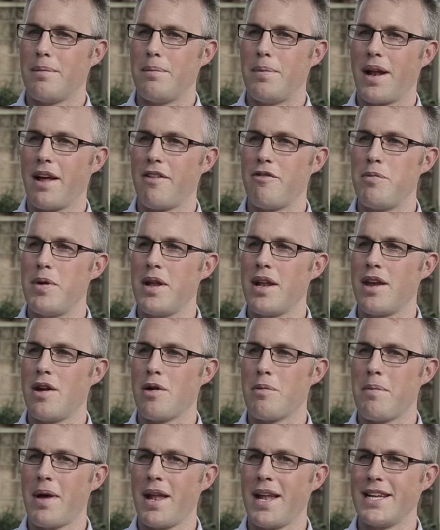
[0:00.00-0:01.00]
But I've been
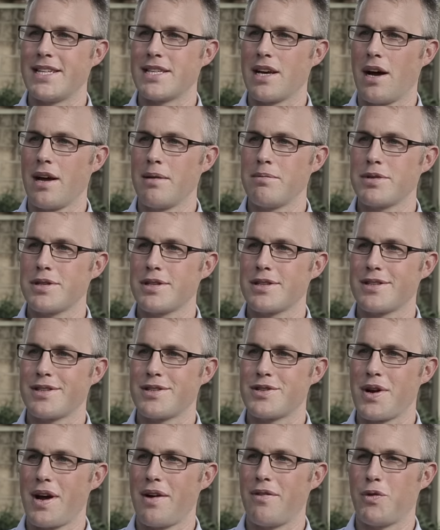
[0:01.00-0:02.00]
here many times,
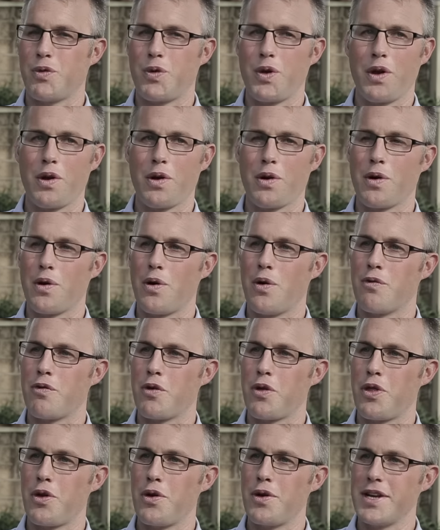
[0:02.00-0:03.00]
traveled here
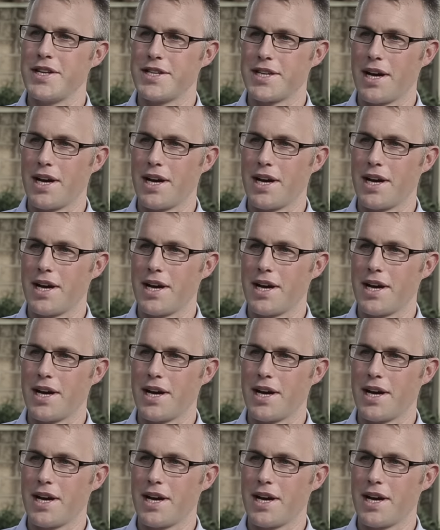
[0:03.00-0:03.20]
over 30